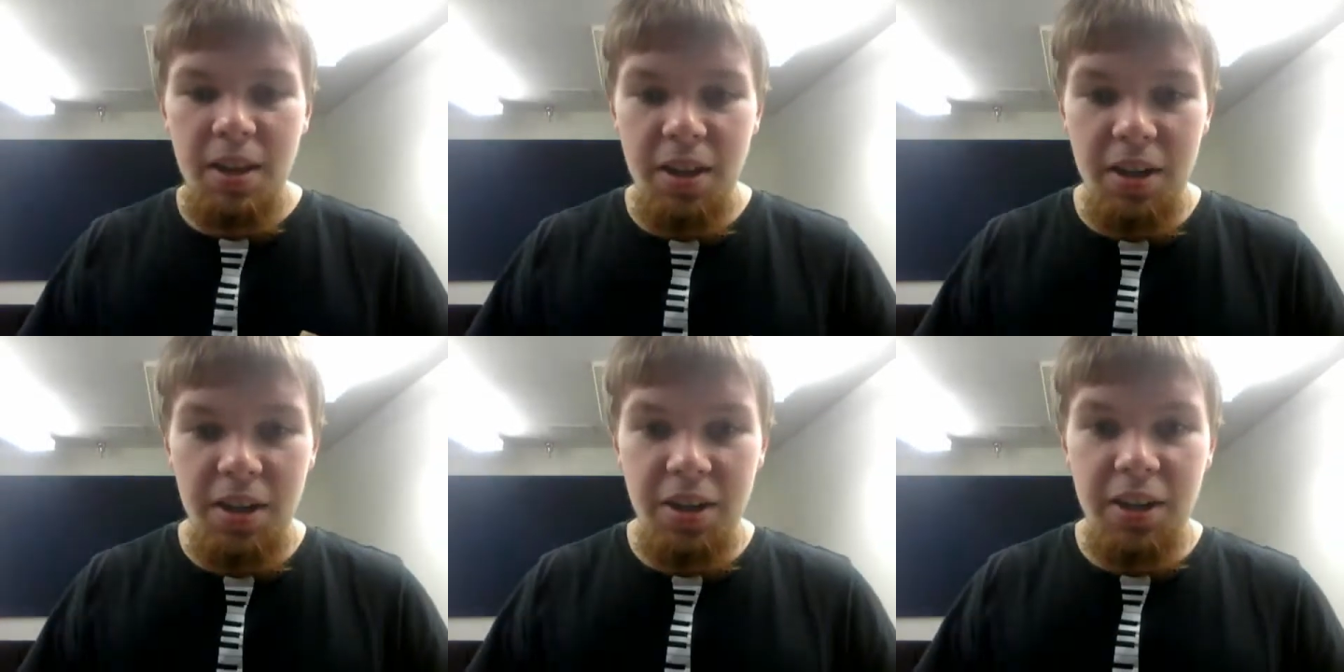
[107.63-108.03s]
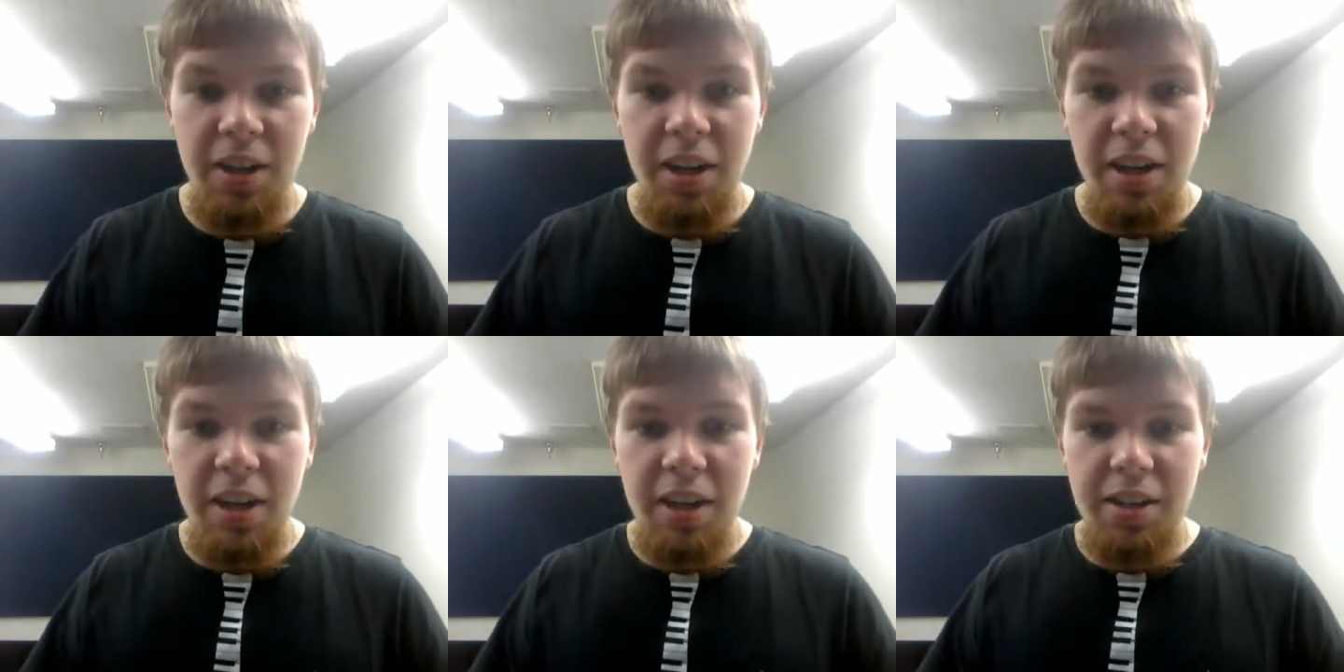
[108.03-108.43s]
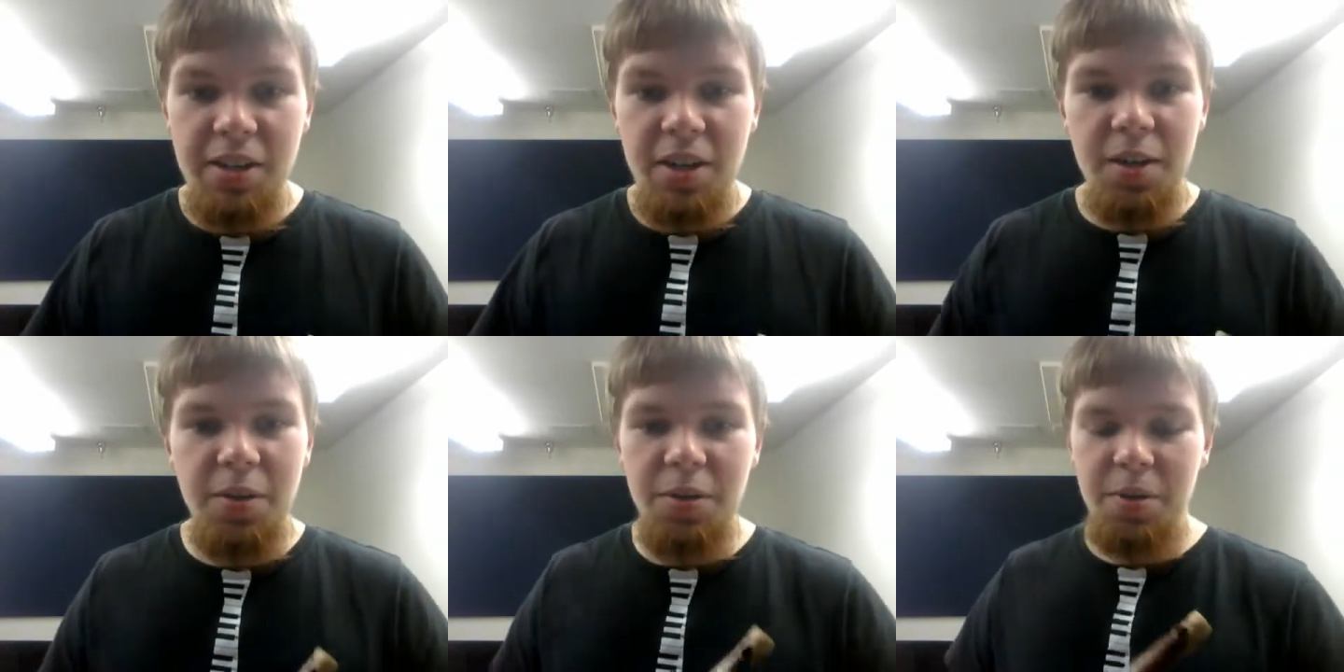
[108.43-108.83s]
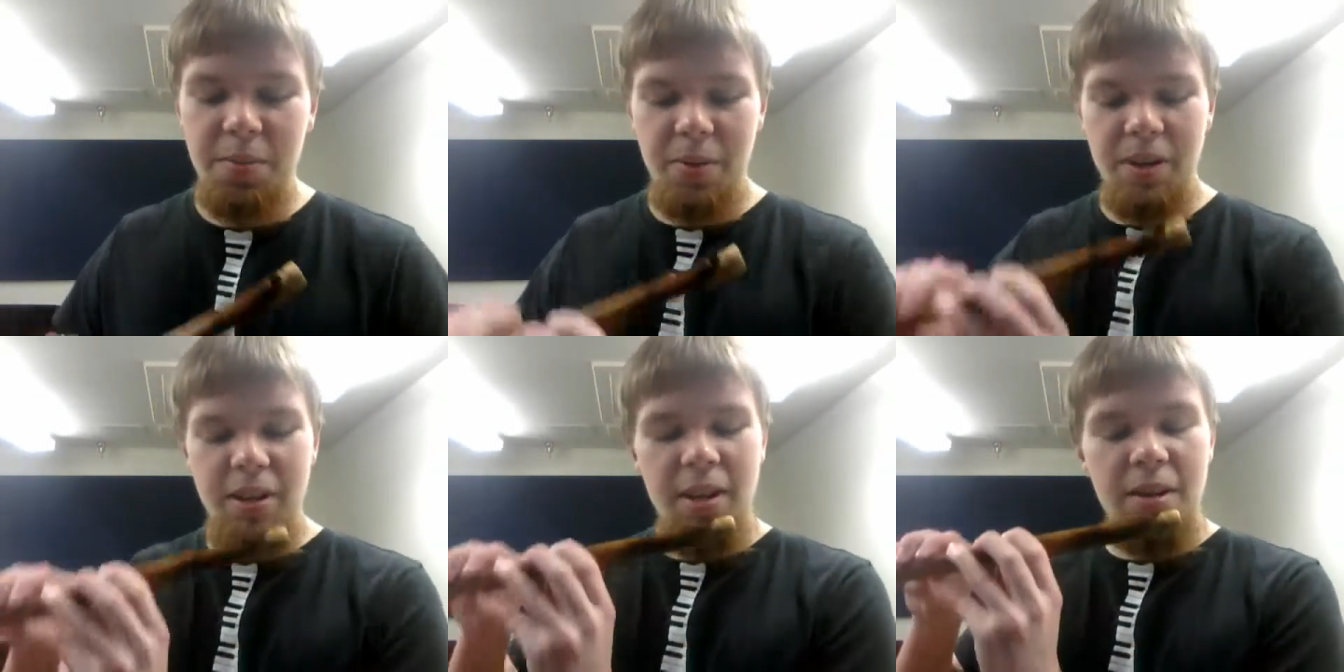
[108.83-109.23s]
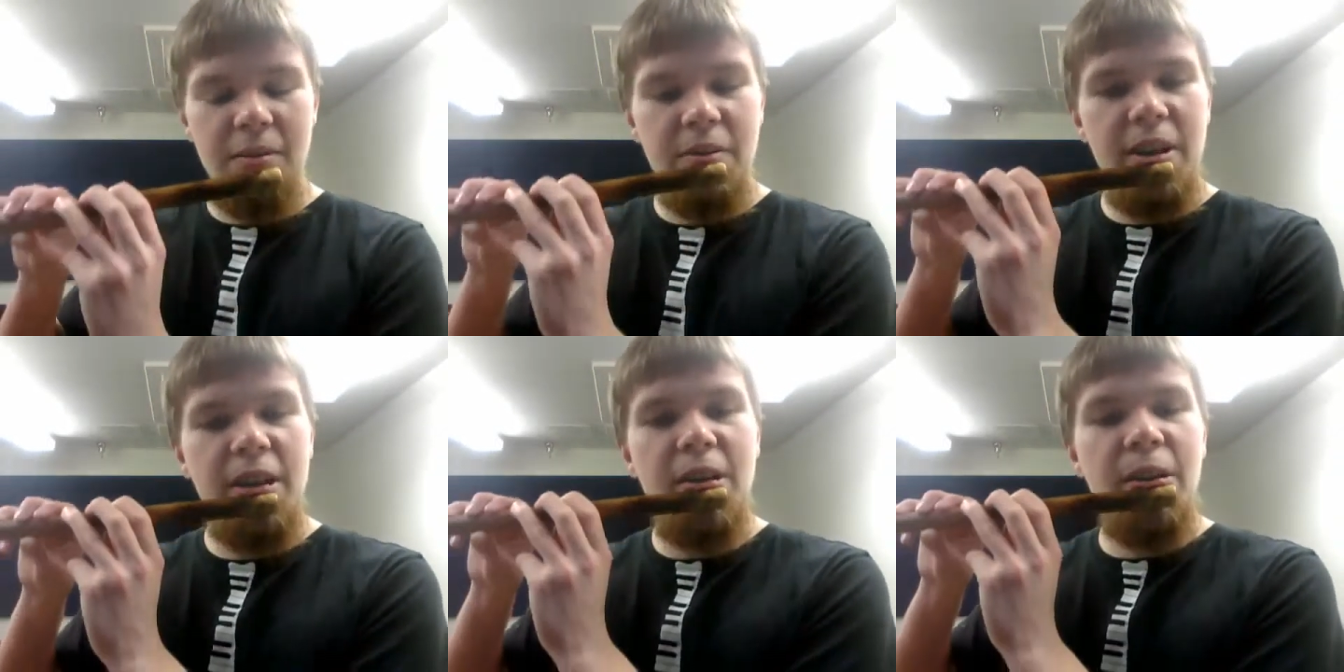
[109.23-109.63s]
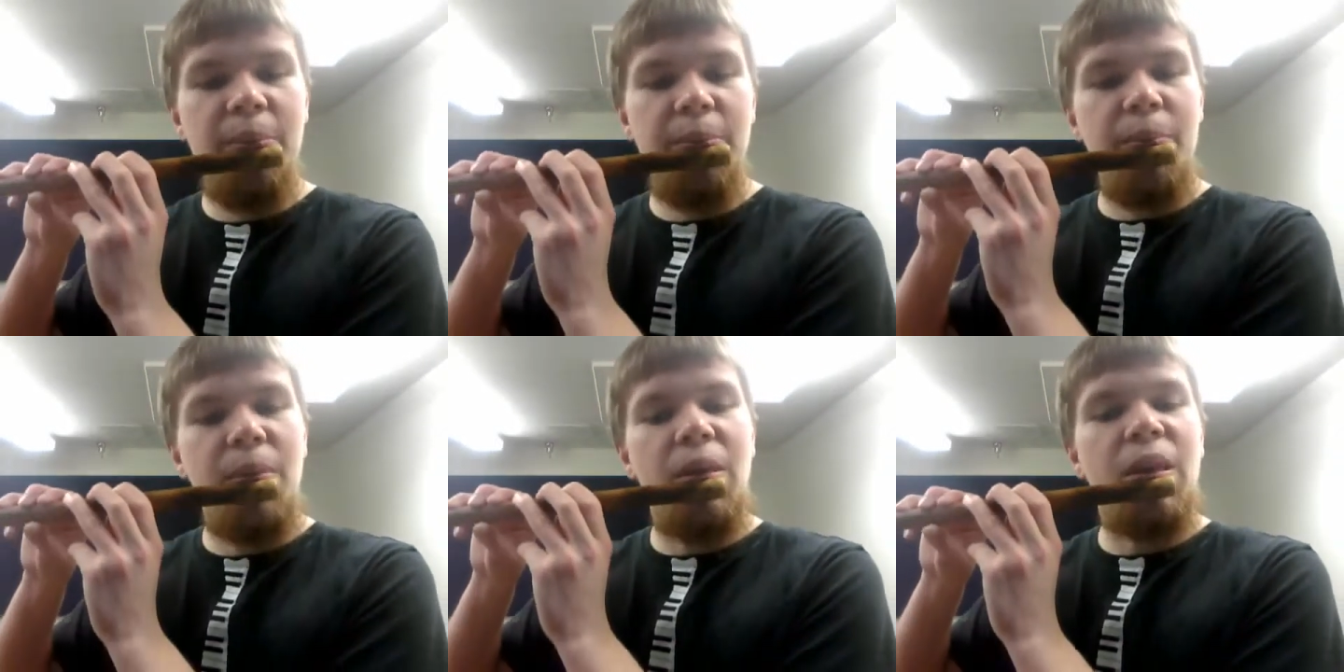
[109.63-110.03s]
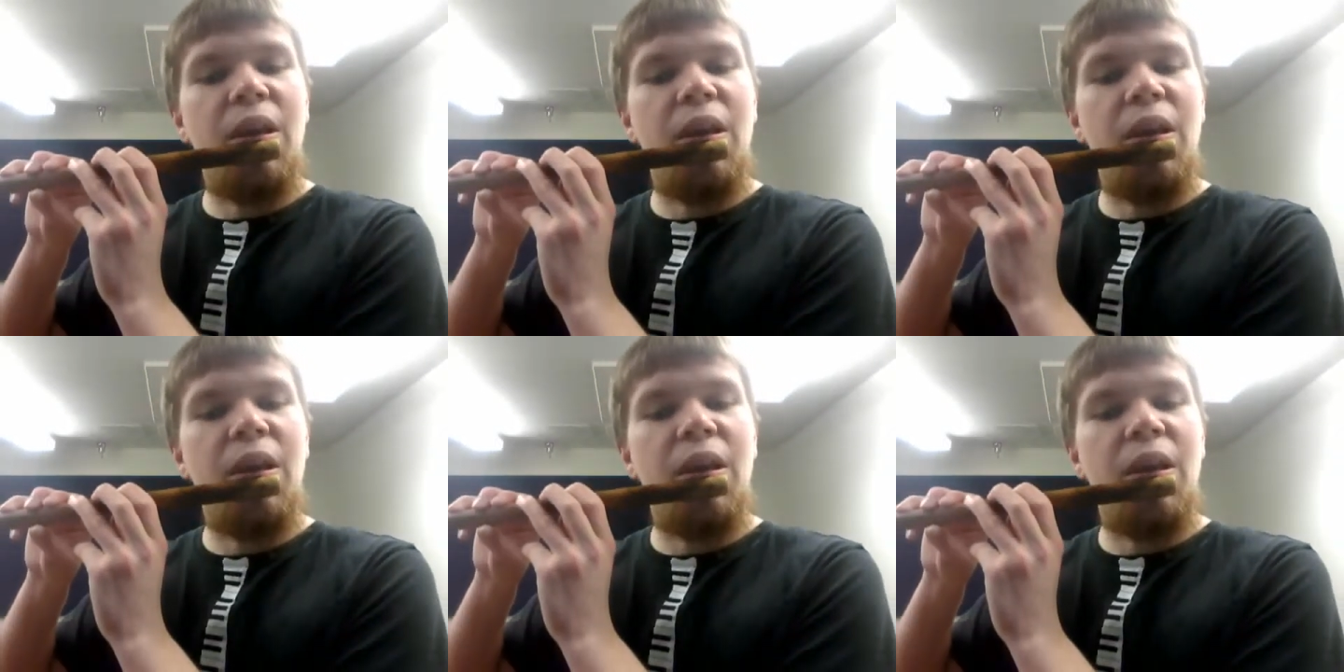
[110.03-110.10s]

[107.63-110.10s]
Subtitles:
then you can get a nice note. But again, if I go